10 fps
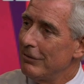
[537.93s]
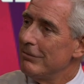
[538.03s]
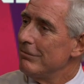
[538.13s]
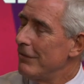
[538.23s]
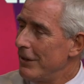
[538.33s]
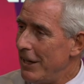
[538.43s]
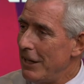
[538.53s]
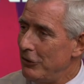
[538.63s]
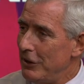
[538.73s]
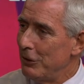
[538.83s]
Mm.
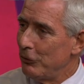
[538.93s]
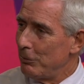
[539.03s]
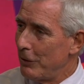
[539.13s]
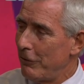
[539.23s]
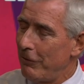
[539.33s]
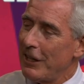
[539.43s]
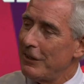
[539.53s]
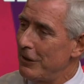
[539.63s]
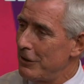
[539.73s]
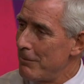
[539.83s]
That deals with the
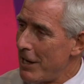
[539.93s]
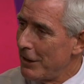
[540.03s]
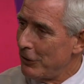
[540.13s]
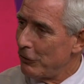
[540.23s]
fact that demand